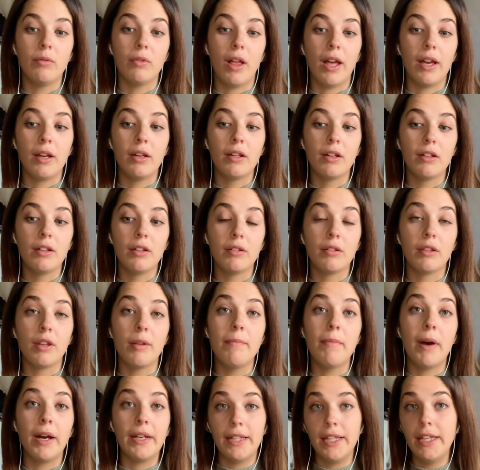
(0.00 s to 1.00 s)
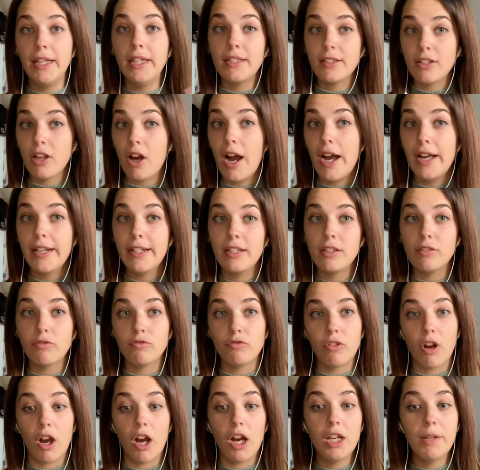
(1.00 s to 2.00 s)
like the money side is
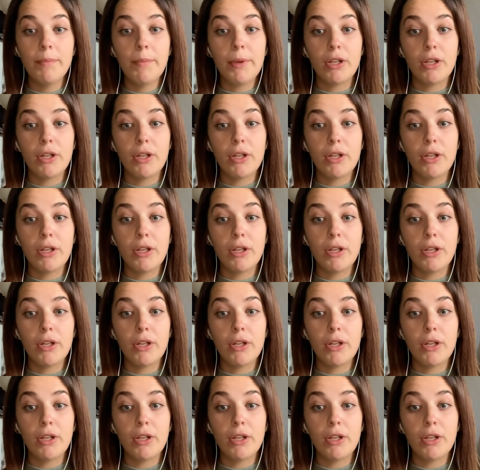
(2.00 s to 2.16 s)
run?